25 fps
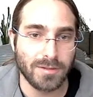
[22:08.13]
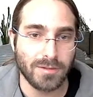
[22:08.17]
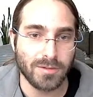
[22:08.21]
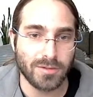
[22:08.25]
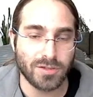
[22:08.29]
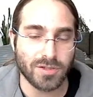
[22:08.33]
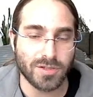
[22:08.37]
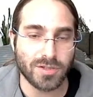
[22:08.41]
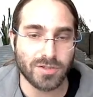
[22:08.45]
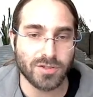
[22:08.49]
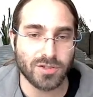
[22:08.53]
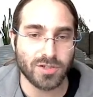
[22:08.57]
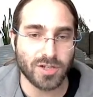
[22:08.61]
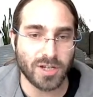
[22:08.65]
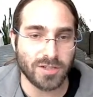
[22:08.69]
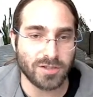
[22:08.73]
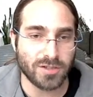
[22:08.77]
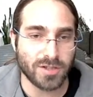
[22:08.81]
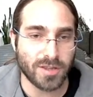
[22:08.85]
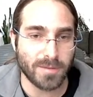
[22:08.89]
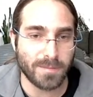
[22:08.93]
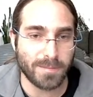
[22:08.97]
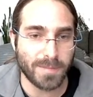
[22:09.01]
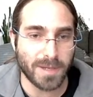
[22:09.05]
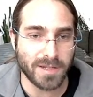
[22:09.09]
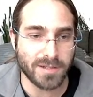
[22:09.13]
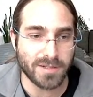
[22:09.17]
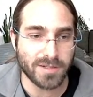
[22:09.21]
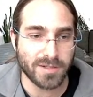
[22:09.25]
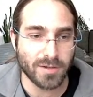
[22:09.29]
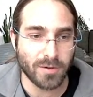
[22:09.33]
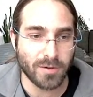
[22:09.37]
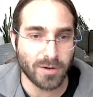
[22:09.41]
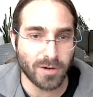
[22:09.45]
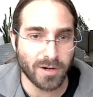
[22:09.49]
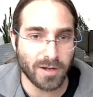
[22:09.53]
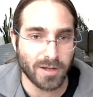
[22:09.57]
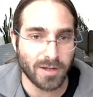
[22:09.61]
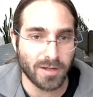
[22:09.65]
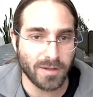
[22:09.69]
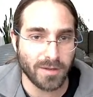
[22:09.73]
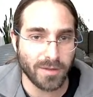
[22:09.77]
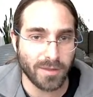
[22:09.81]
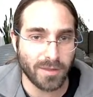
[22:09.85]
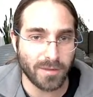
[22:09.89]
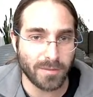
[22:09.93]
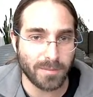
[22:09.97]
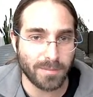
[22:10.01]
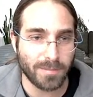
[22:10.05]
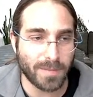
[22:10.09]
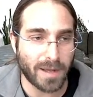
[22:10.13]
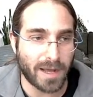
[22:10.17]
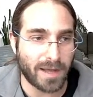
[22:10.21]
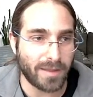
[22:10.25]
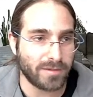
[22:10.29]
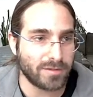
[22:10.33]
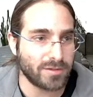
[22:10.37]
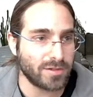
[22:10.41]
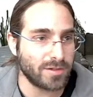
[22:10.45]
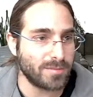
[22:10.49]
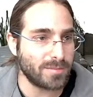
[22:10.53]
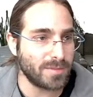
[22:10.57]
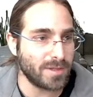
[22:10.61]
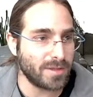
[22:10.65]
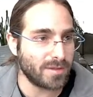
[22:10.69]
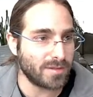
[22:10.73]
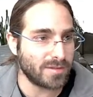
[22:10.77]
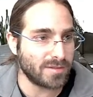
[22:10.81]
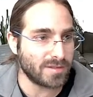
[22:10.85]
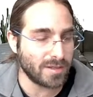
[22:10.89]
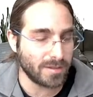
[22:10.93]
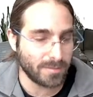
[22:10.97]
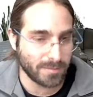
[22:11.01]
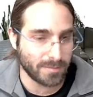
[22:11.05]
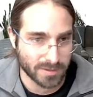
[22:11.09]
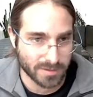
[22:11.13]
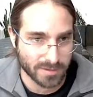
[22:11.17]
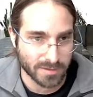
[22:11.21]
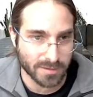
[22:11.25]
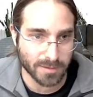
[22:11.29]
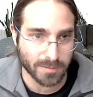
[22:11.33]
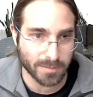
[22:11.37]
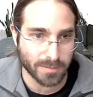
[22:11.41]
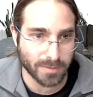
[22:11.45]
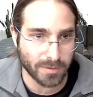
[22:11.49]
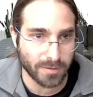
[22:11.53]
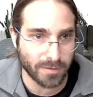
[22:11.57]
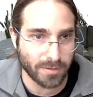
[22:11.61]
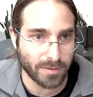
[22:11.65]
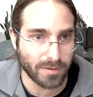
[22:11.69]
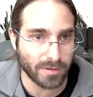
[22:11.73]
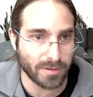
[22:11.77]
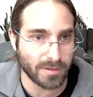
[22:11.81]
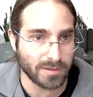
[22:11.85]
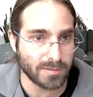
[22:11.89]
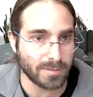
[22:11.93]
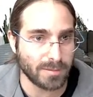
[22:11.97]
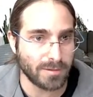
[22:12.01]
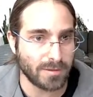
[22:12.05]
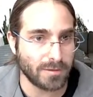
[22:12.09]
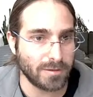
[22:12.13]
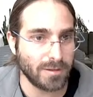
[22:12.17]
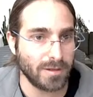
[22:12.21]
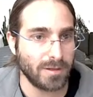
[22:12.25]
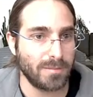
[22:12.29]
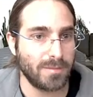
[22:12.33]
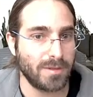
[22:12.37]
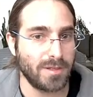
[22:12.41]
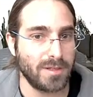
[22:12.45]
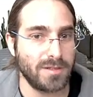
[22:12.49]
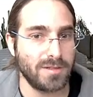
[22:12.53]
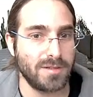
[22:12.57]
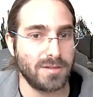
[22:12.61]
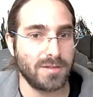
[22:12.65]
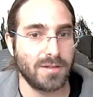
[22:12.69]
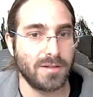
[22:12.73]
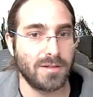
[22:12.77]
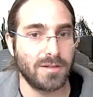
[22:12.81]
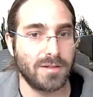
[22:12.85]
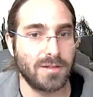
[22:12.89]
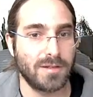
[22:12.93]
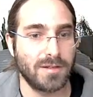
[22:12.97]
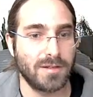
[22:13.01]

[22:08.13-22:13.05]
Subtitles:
You can just change the base URL. The path should be the same because they're both Explorer based.